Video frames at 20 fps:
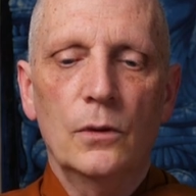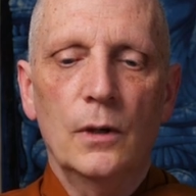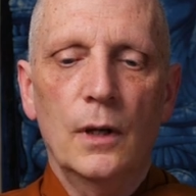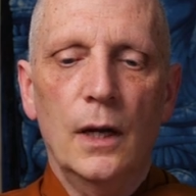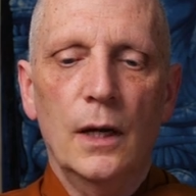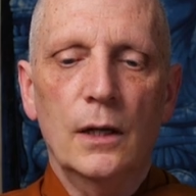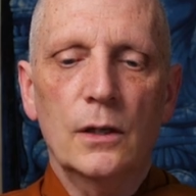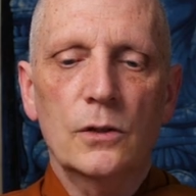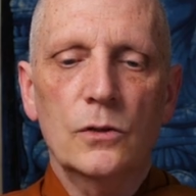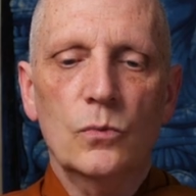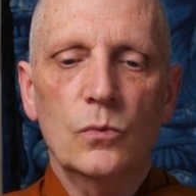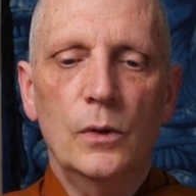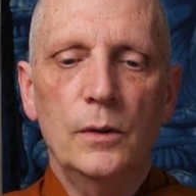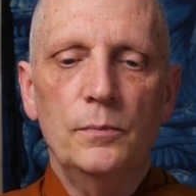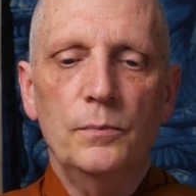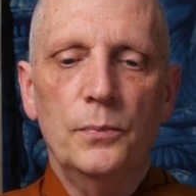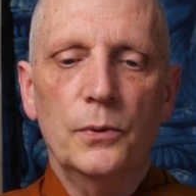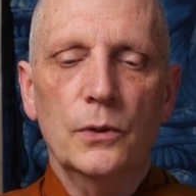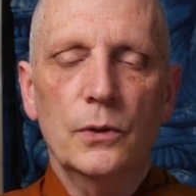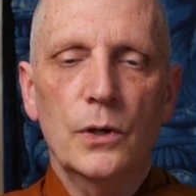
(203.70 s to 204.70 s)
As
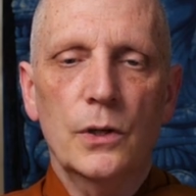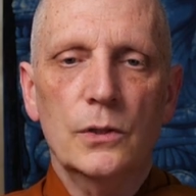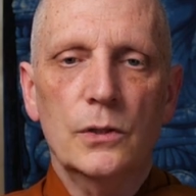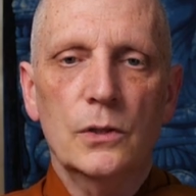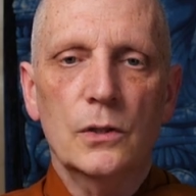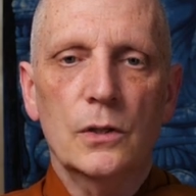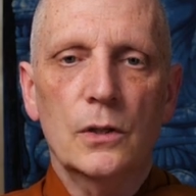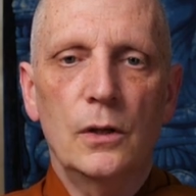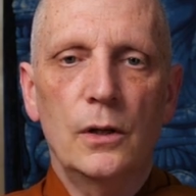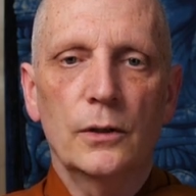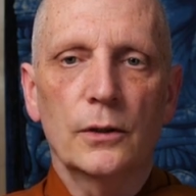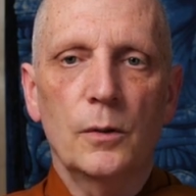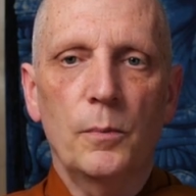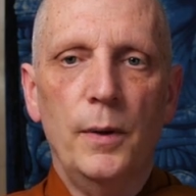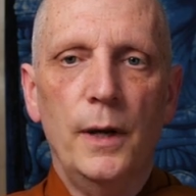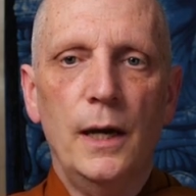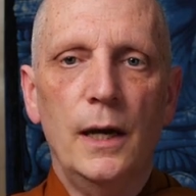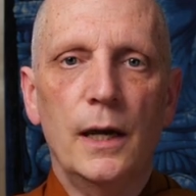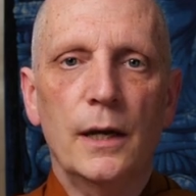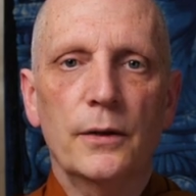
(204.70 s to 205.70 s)
one progresses along the
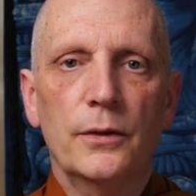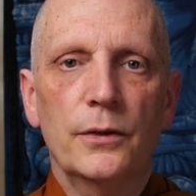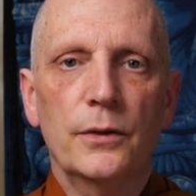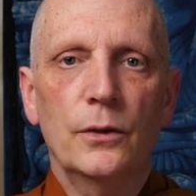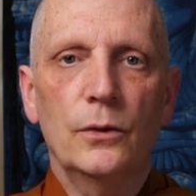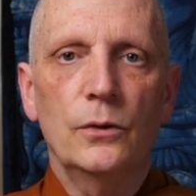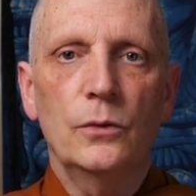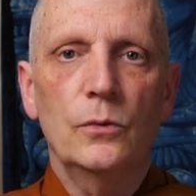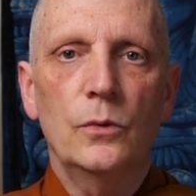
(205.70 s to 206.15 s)
path, though,